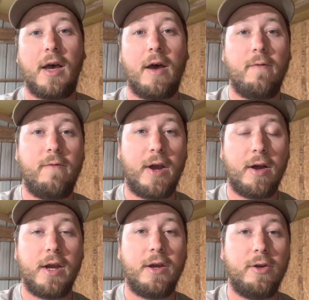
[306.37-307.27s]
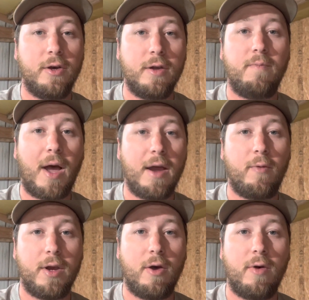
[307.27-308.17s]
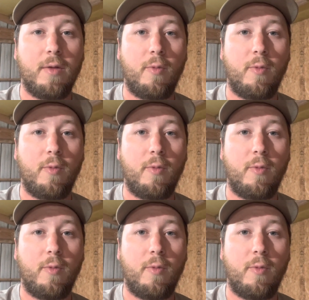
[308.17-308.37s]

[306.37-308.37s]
a very good bite window in the